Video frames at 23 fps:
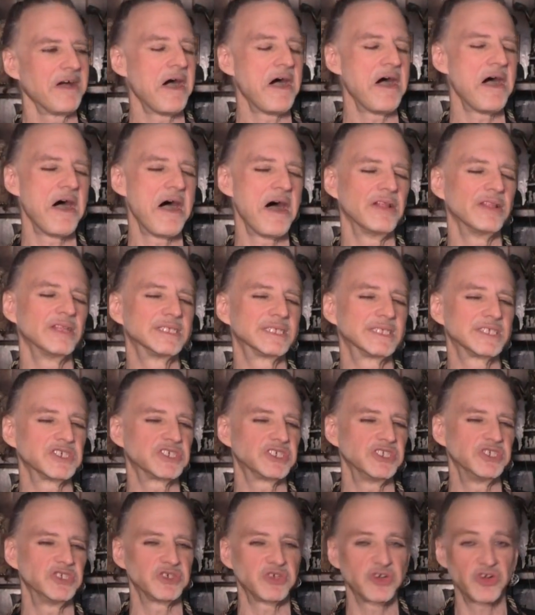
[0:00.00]
Uh, let's
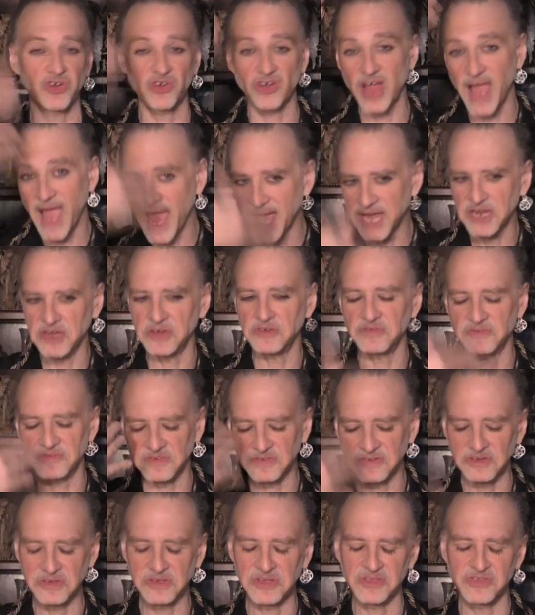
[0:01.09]
look in your
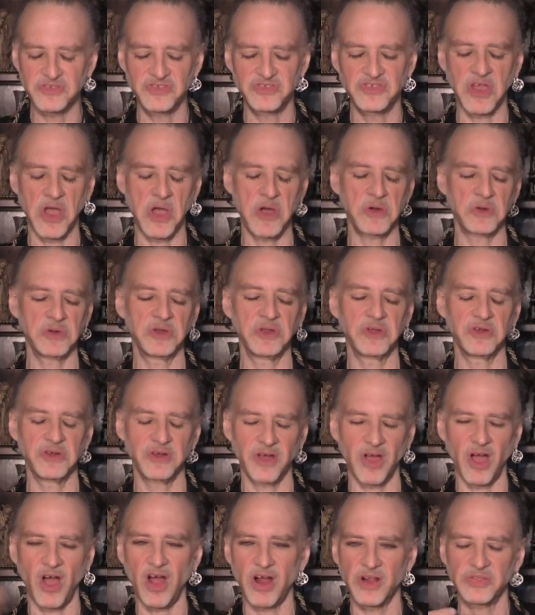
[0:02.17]
creative zone,
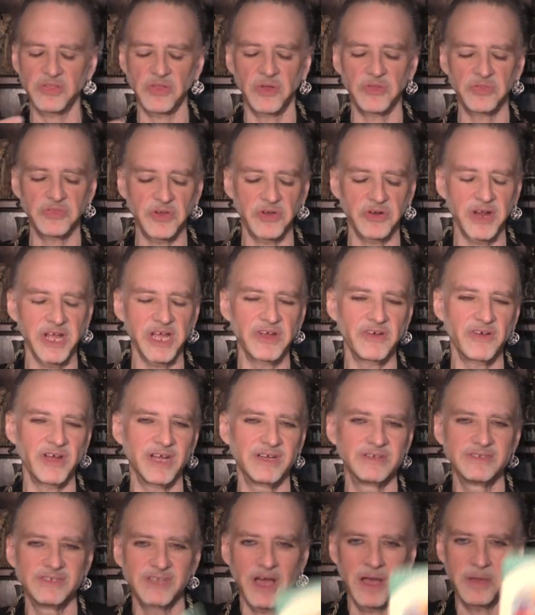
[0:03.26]
your heart, throat, third eye,
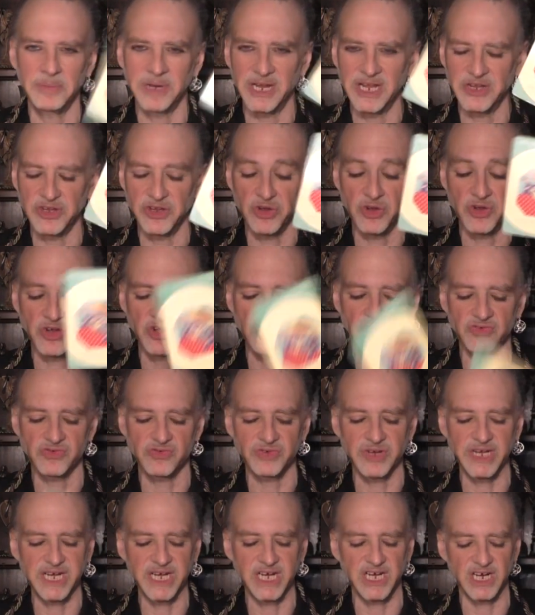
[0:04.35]
crown dominant, your
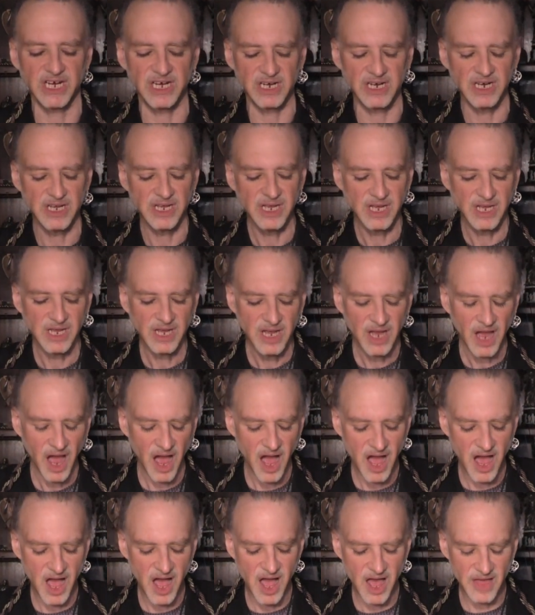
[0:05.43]
career,
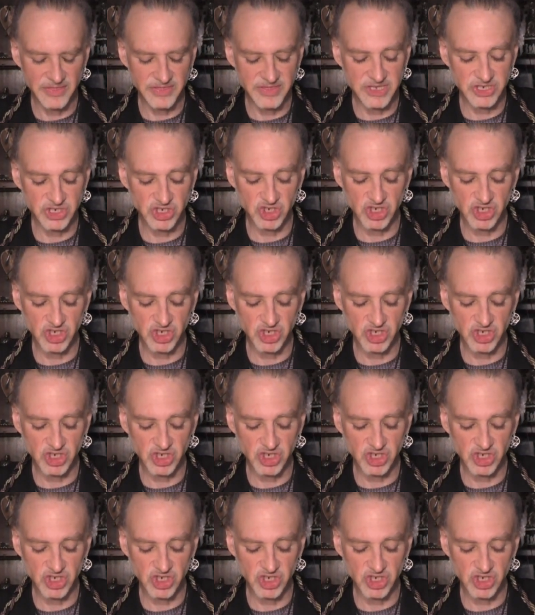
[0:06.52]
uh, the